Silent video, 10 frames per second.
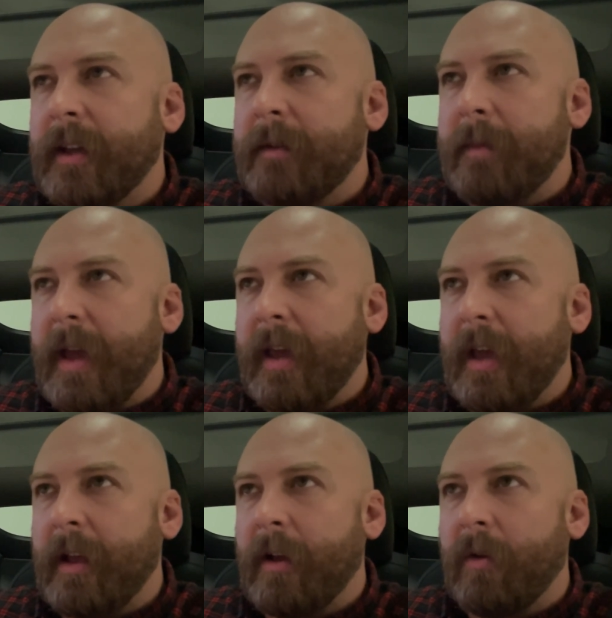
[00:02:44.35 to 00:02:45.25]
in
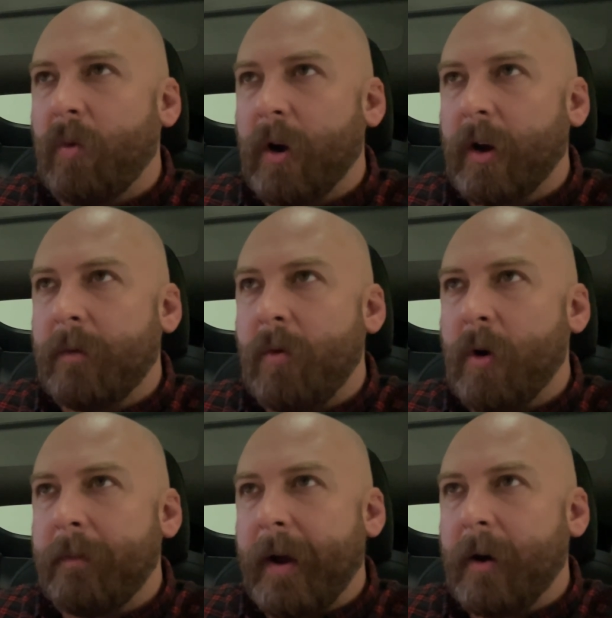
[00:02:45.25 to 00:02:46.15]
making work
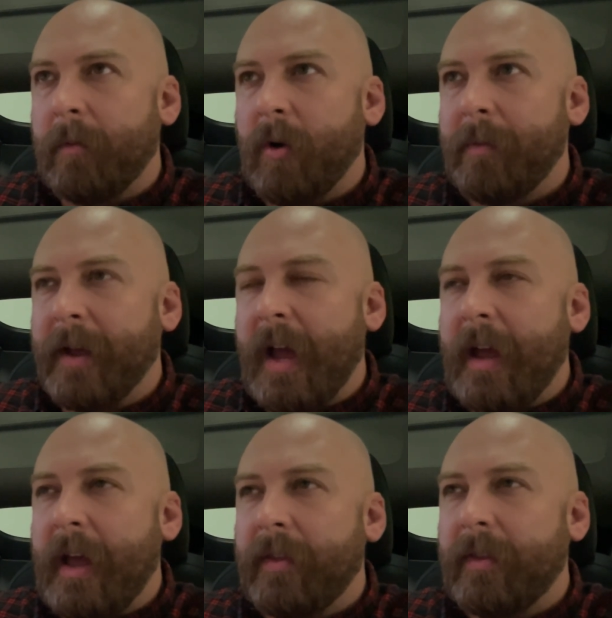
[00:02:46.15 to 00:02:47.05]
more bearable, but at